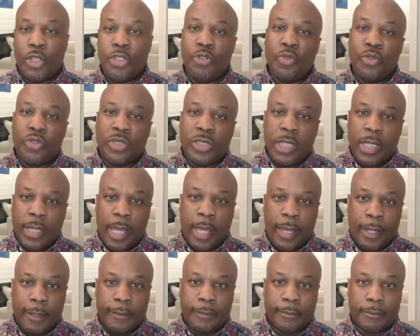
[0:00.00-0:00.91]
and that's where
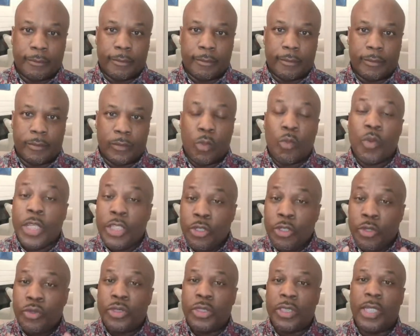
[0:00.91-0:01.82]
coaching coming in. When
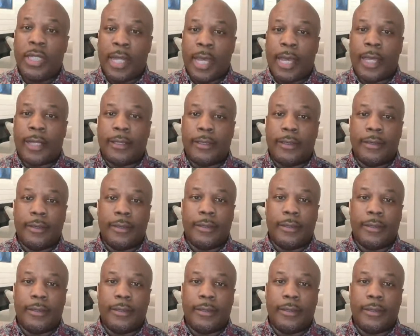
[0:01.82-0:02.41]
you see that,